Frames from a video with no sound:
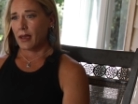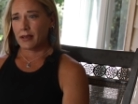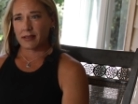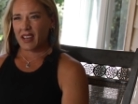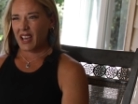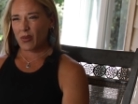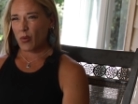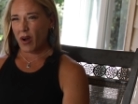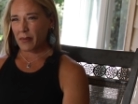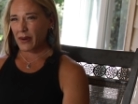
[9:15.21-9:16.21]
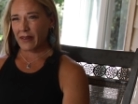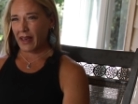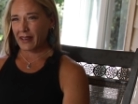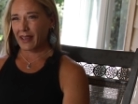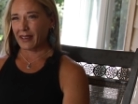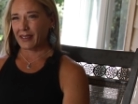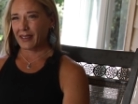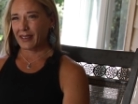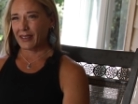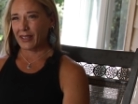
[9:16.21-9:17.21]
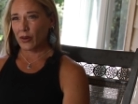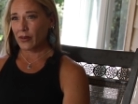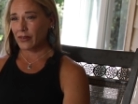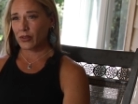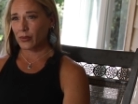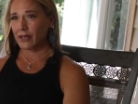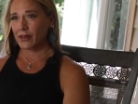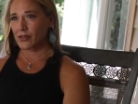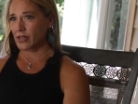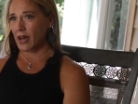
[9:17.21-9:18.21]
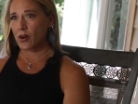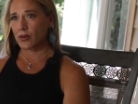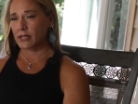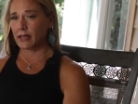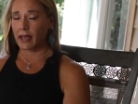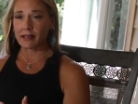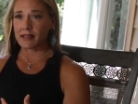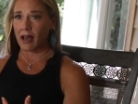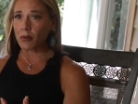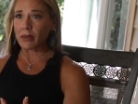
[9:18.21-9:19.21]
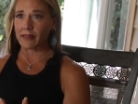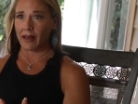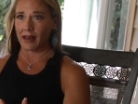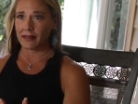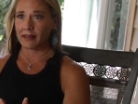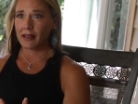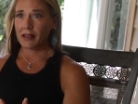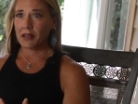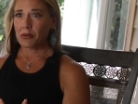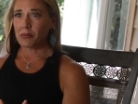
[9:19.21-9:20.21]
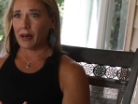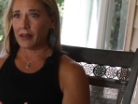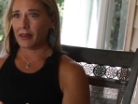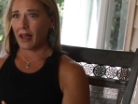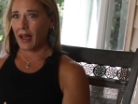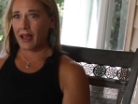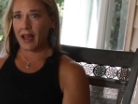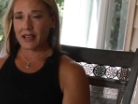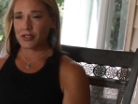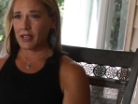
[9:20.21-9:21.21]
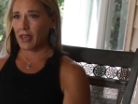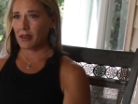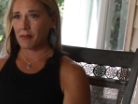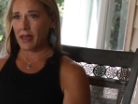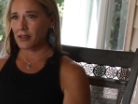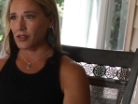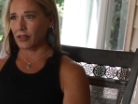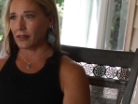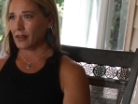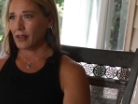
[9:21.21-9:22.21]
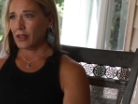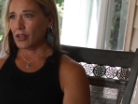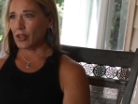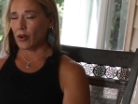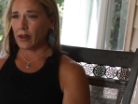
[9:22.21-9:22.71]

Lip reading: He's got to have a whopper of a headache, you know, even 3 years out. He can't tell me that, but I just can't imagine, you know.